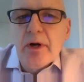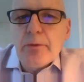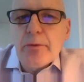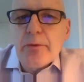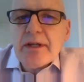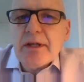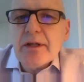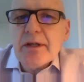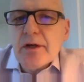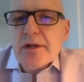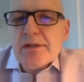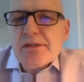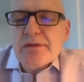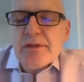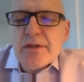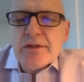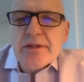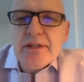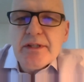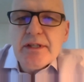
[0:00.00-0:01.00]
recognizing
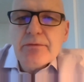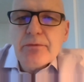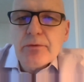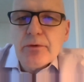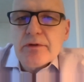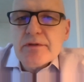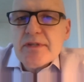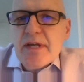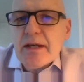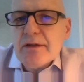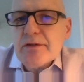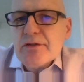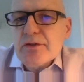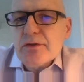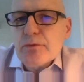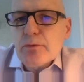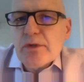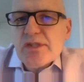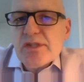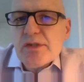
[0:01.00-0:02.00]
the need for
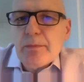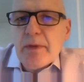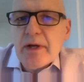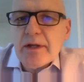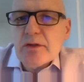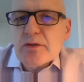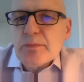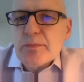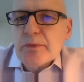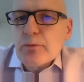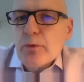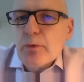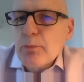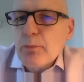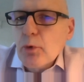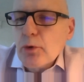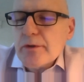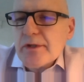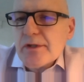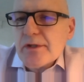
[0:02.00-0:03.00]
intelligent risk management
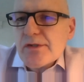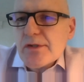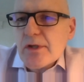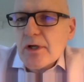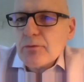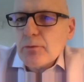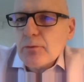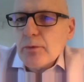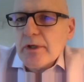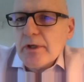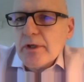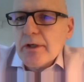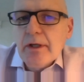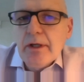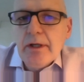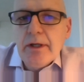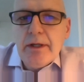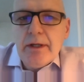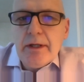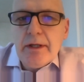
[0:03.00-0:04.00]
reporting software.
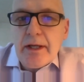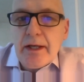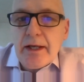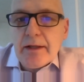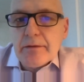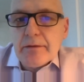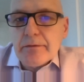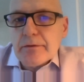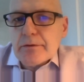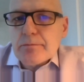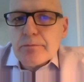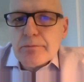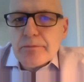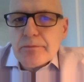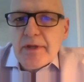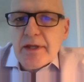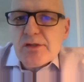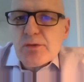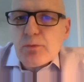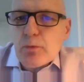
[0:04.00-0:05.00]
And
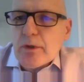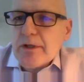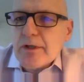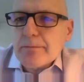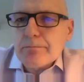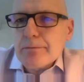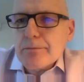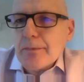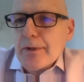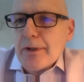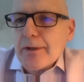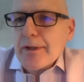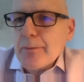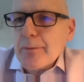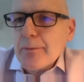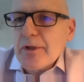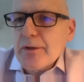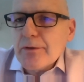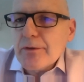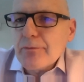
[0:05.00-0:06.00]
that's what I am
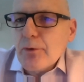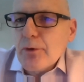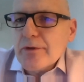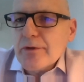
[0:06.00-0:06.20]
here for